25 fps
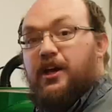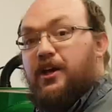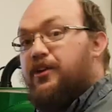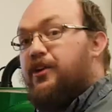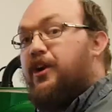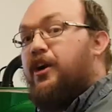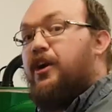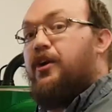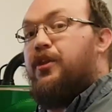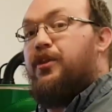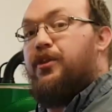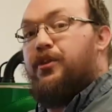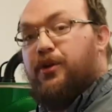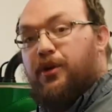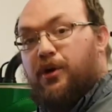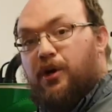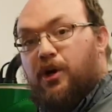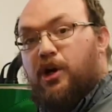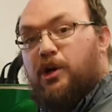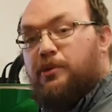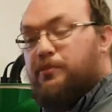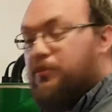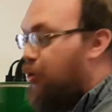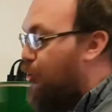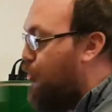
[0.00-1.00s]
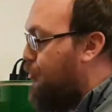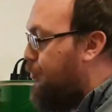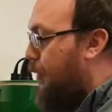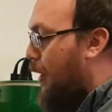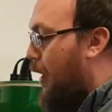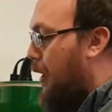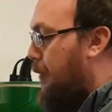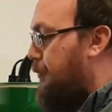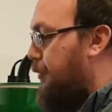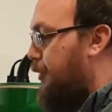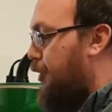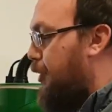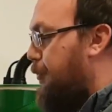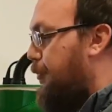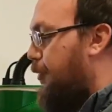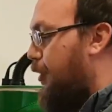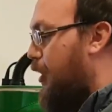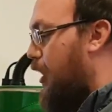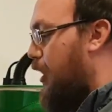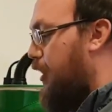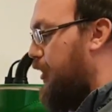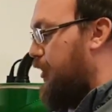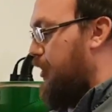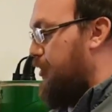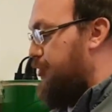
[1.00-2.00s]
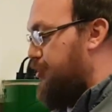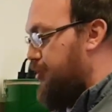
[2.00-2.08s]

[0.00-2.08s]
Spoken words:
And our third most popular product